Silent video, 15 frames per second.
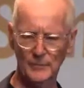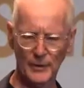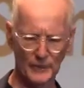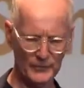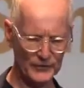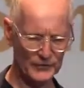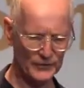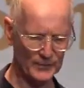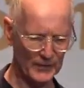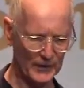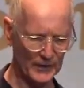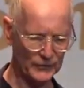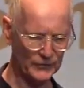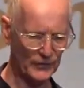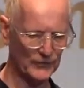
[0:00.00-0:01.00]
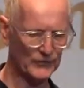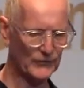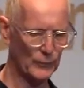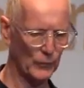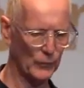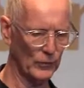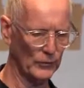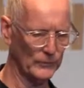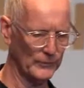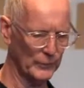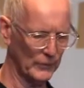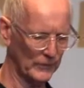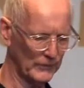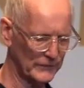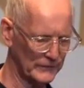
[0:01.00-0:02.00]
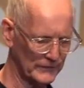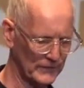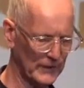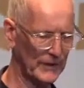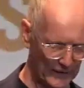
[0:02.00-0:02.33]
published by Just World Books.